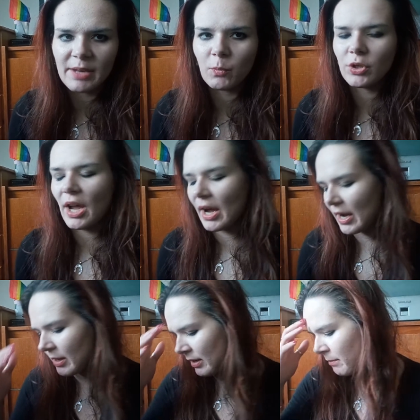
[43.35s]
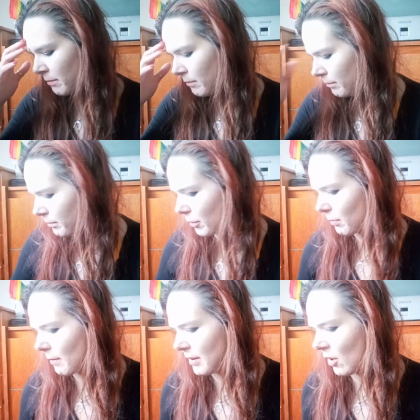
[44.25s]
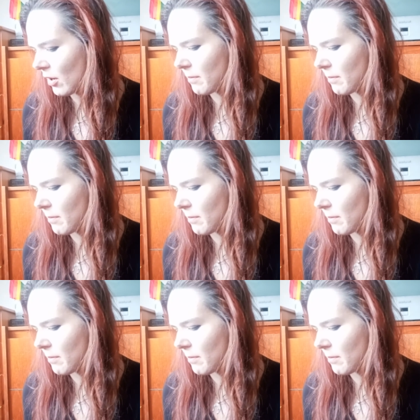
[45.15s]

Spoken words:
and what I probably